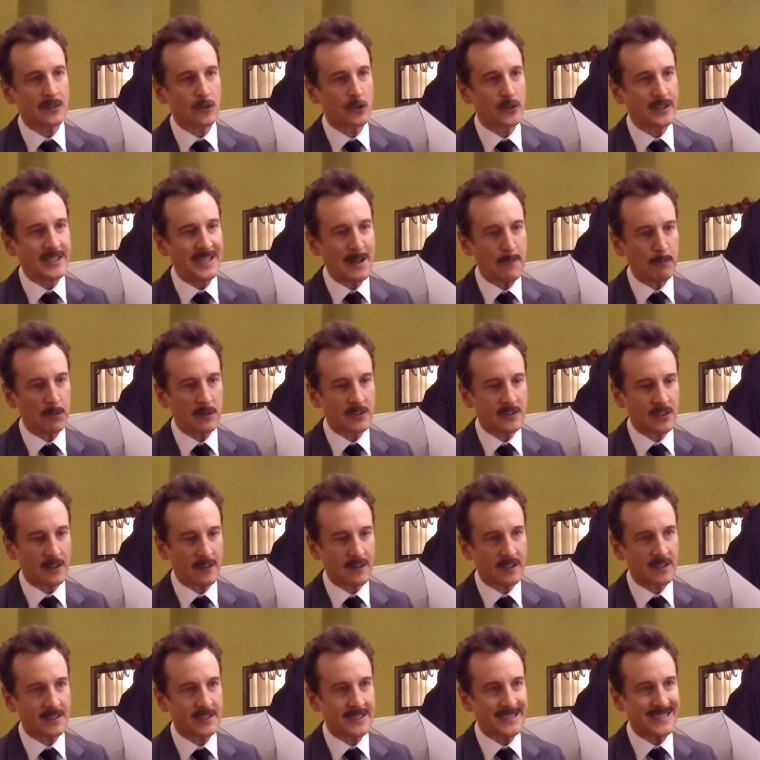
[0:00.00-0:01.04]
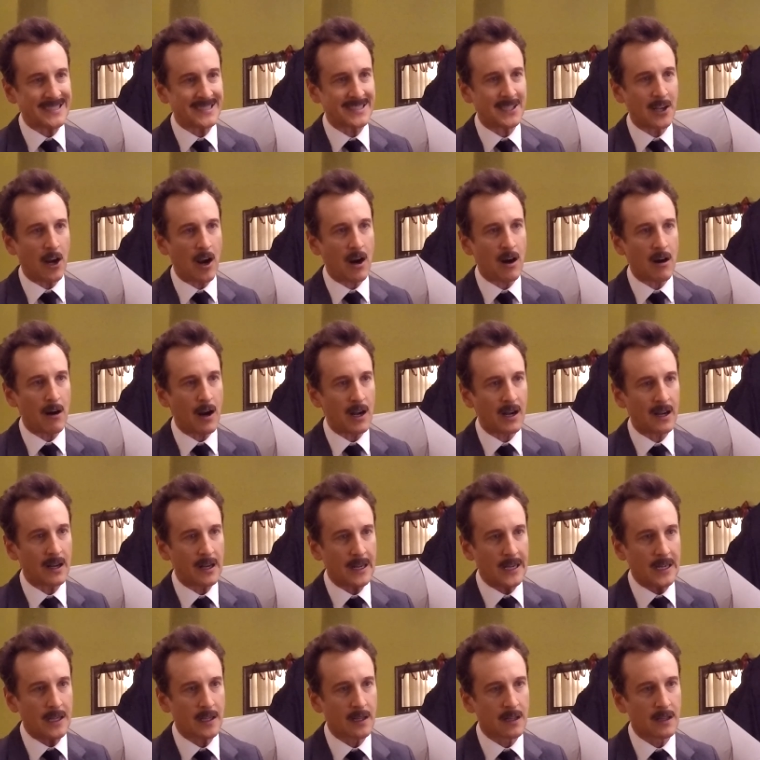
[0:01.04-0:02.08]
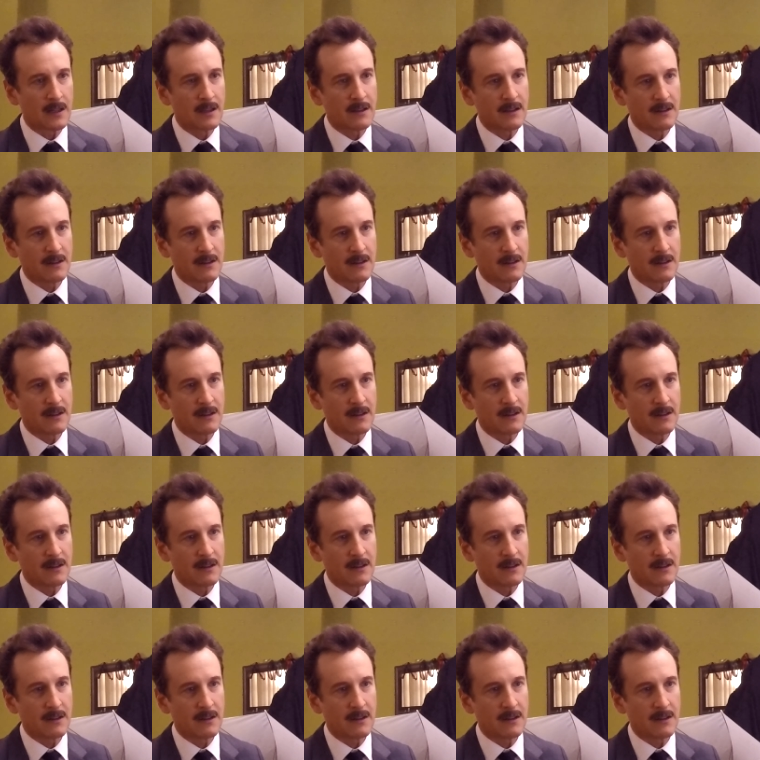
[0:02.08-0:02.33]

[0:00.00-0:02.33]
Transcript: nipples are like sweet silver